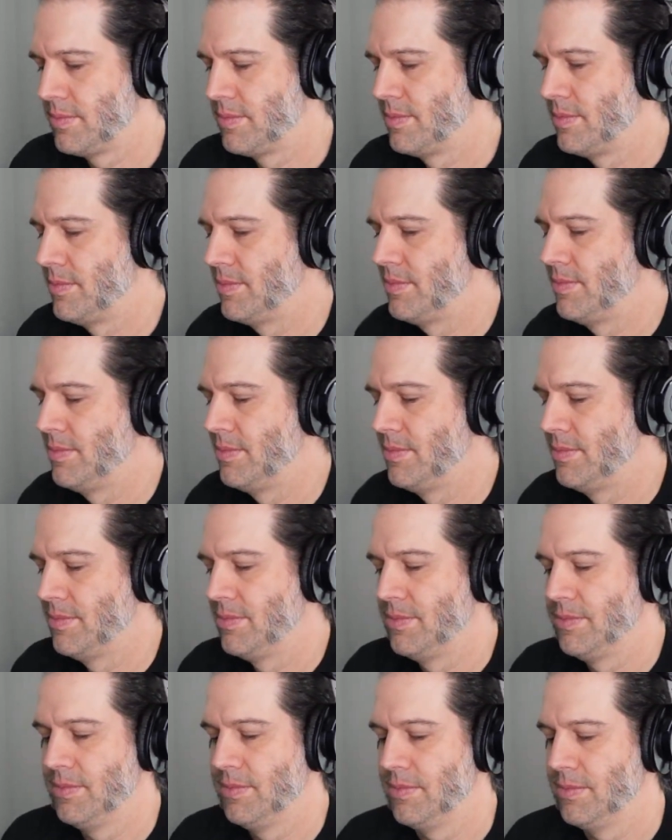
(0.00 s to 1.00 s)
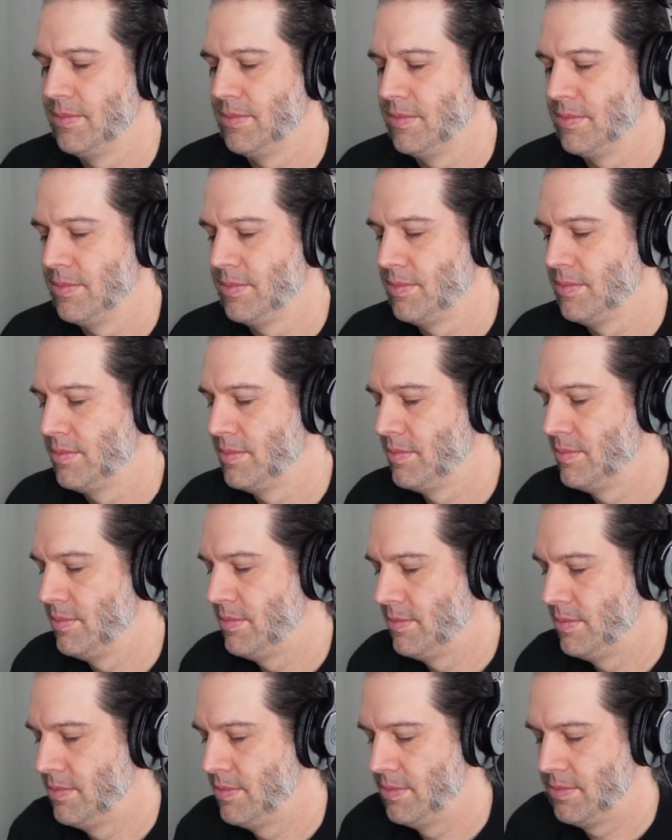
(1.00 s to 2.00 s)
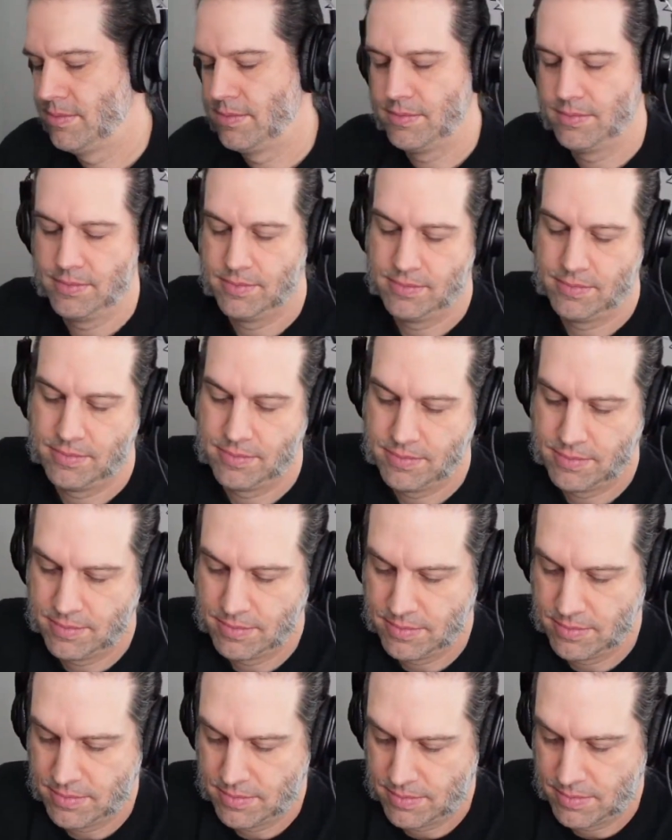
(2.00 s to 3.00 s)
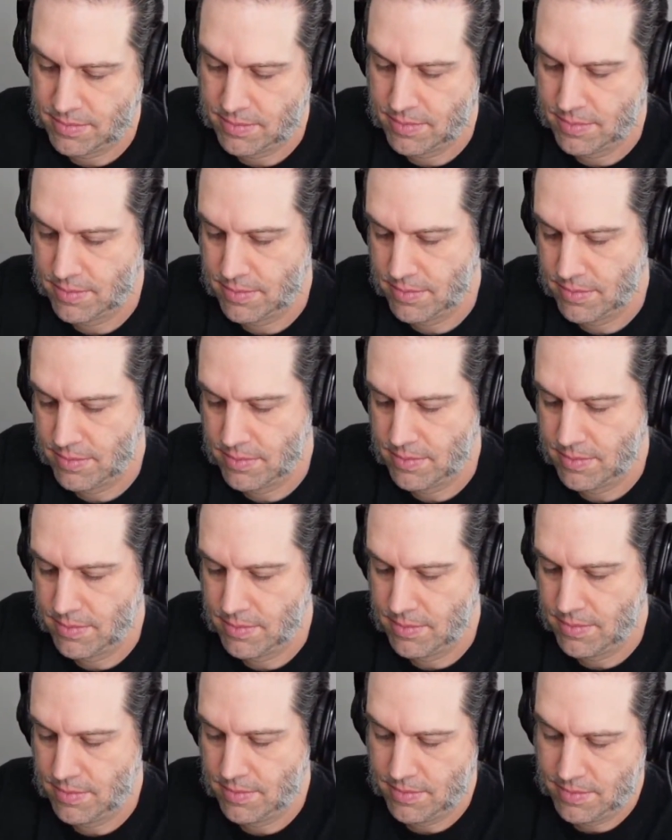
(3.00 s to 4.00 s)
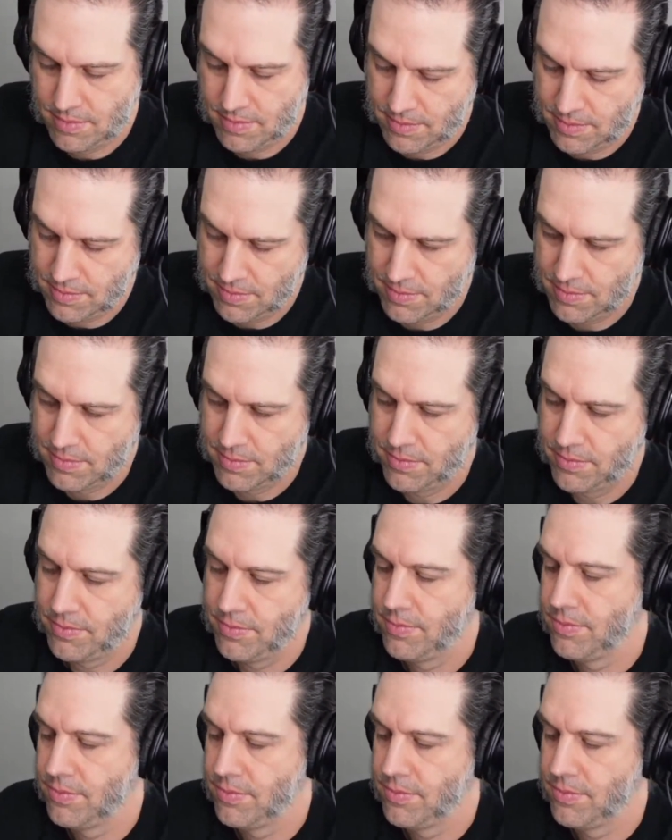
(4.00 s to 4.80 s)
(silent)